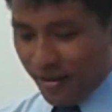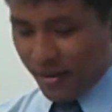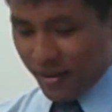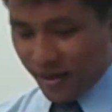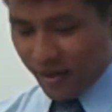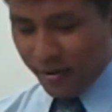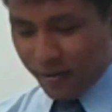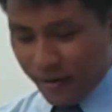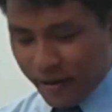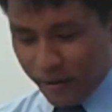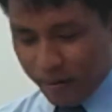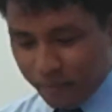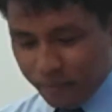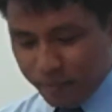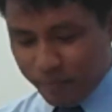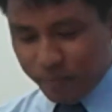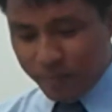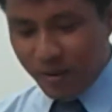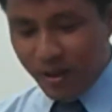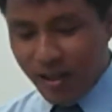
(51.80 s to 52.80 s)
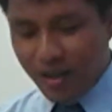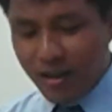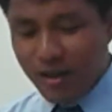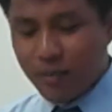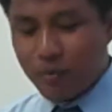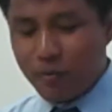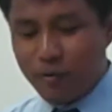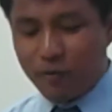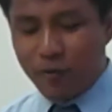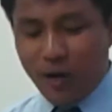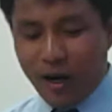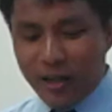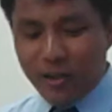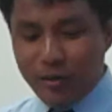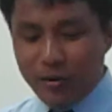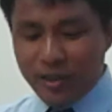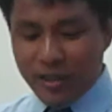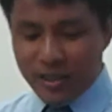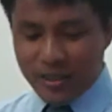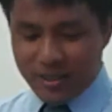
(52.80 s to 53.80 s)
Okay? Before I
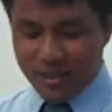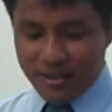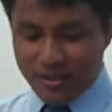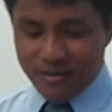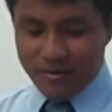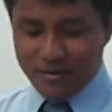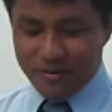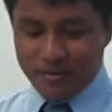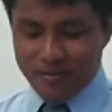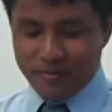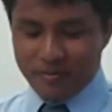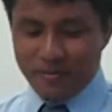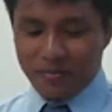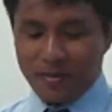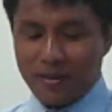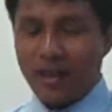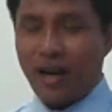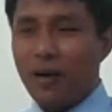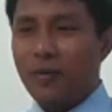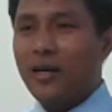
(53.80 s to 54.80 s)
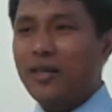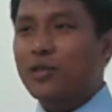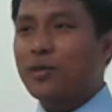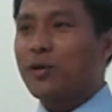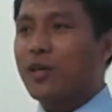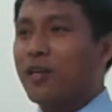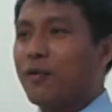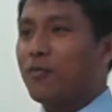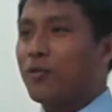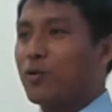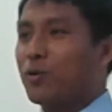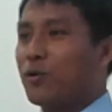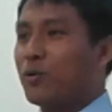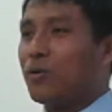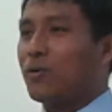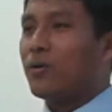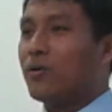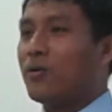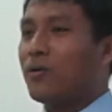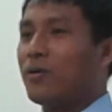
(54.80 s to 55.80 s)
do this, I'd like to give you
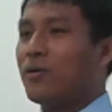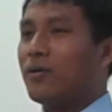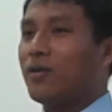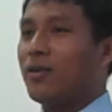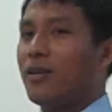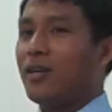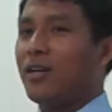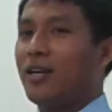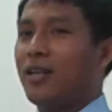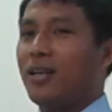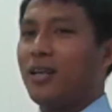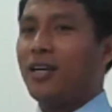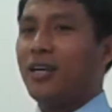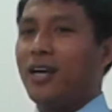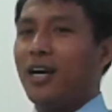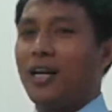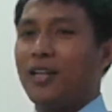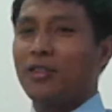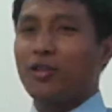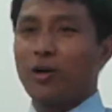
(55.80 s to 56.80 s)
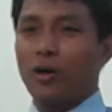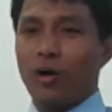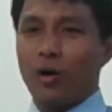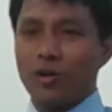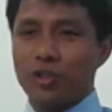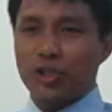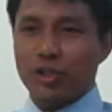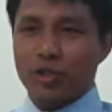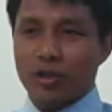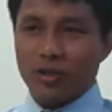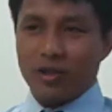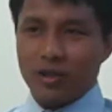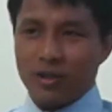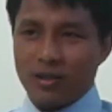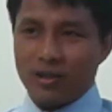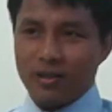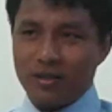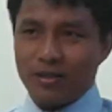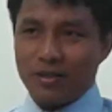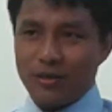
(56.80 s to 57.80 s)
a
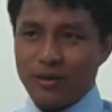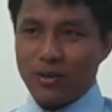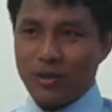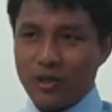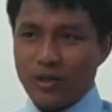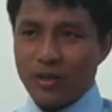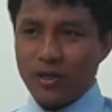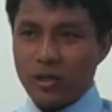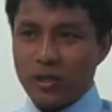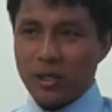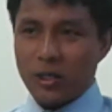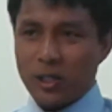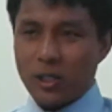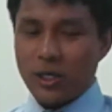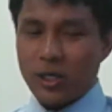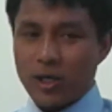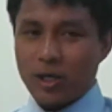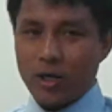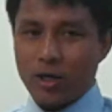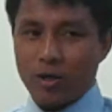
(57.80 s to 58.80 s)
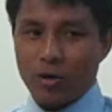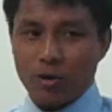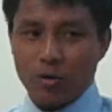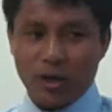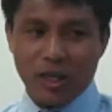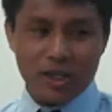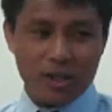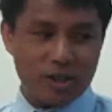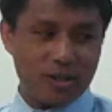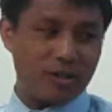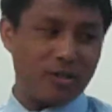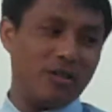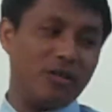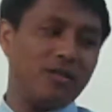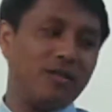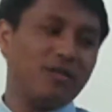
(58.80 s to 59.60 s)
theological reason.